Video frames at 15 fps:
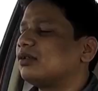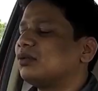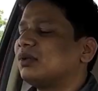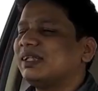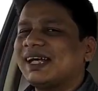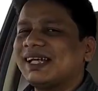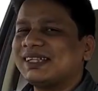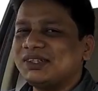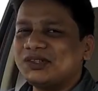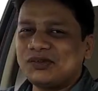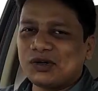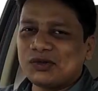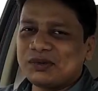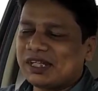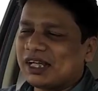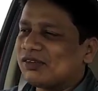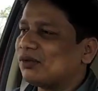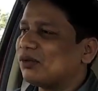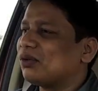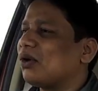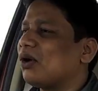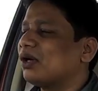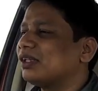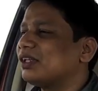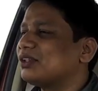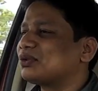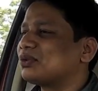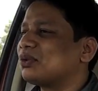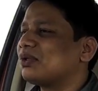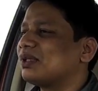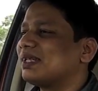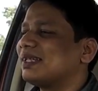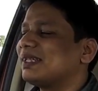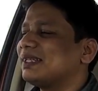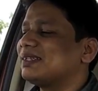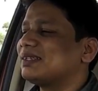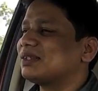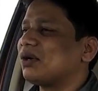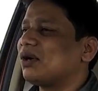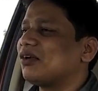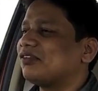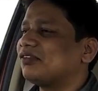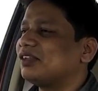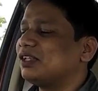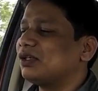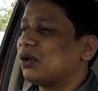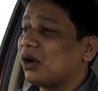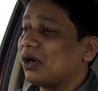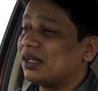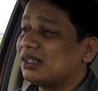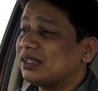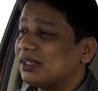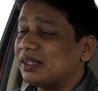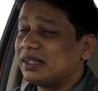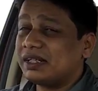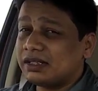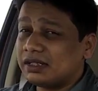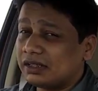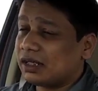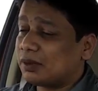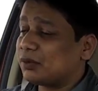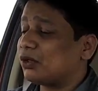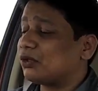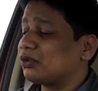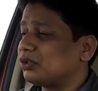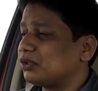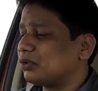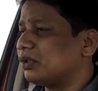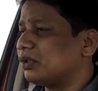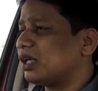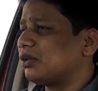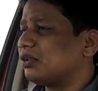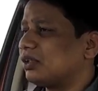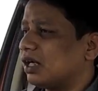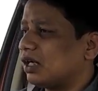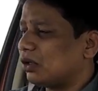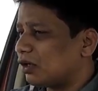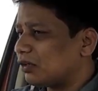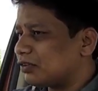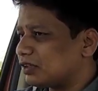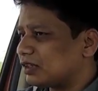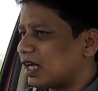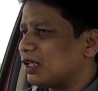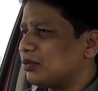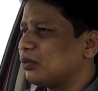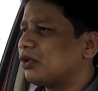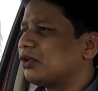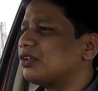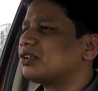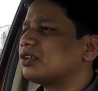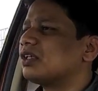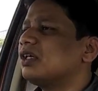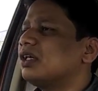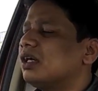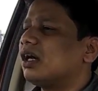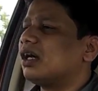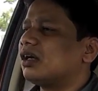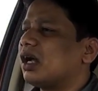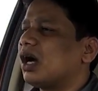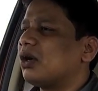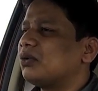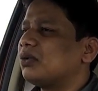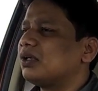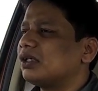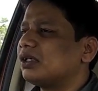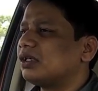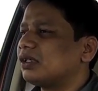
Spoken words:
Well, the other thing you've got to be careful on this road is of the odd deer coming onto the Now, there are a lot of signboards around